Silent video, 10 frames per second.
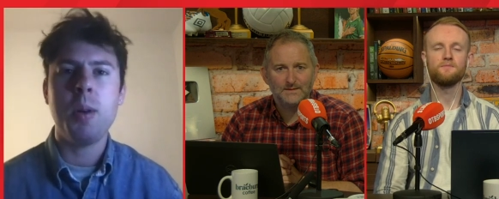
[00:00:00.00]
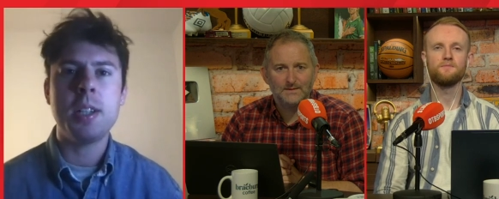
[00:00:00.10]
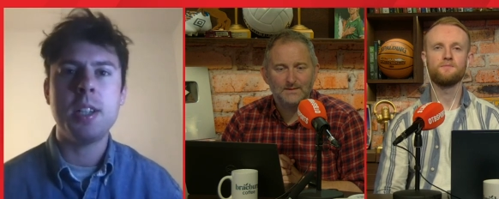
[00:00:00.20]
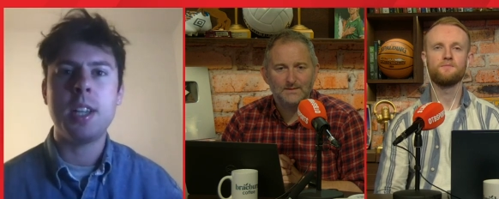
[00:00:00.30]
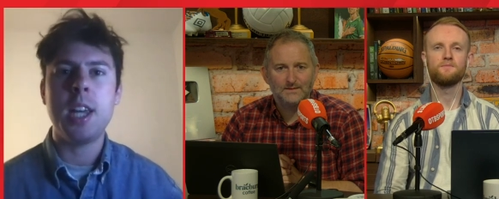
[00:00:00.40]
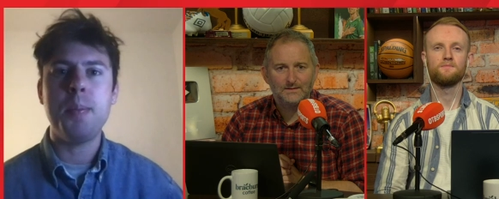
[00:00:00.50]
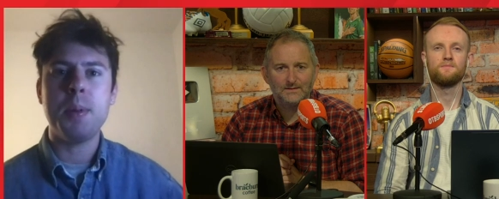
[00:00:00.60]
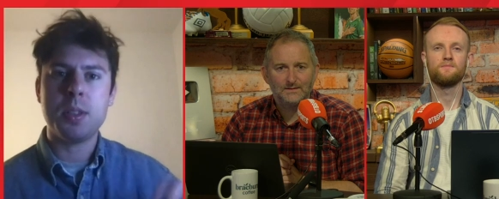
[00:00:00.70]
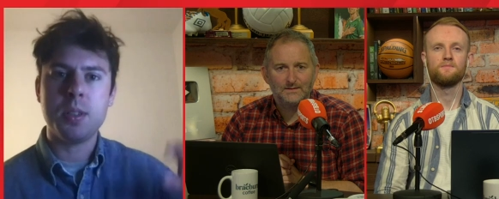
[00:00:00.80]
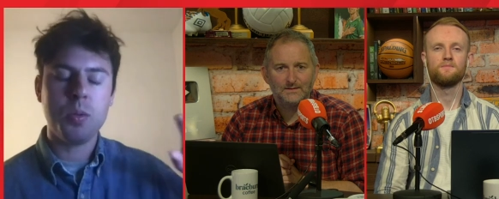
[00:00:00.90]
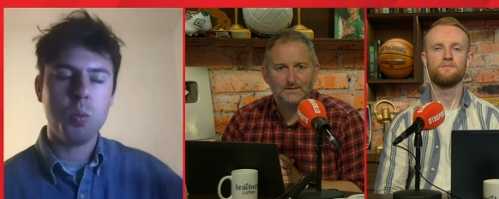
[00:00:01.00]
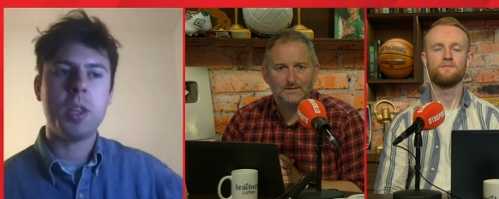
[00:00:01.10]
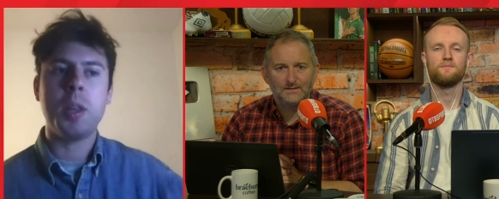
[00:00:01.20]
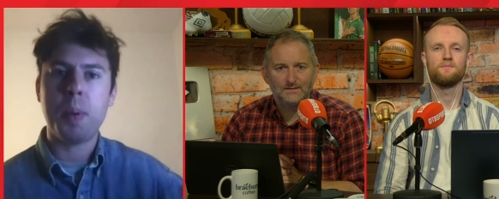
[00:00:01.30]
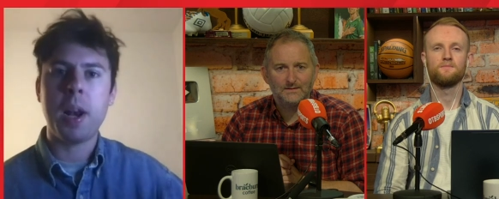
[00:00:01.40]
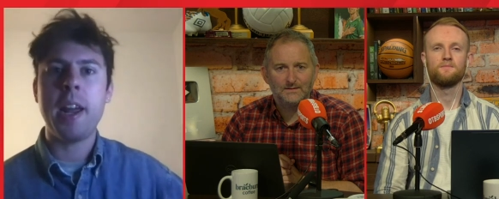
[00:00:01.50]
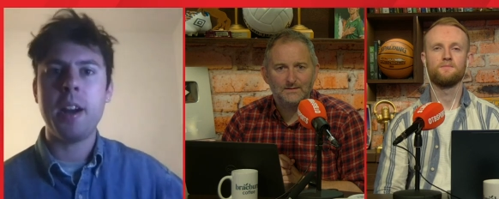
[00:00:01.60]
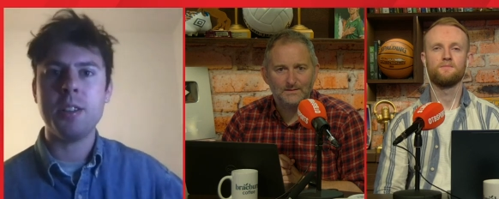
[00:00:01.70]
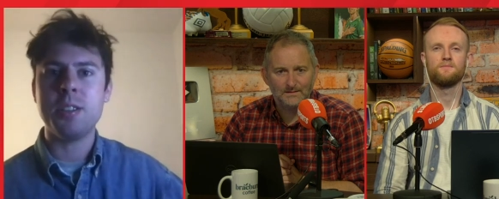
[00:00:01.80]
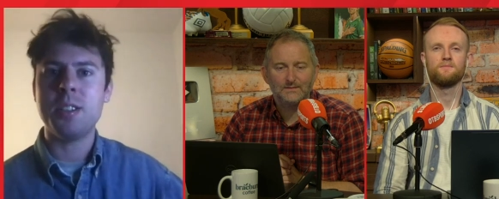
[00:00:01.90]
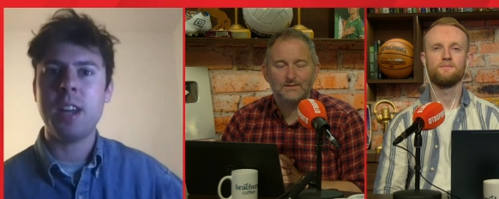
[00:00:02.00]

Speaker 1: wanted to keep it with the players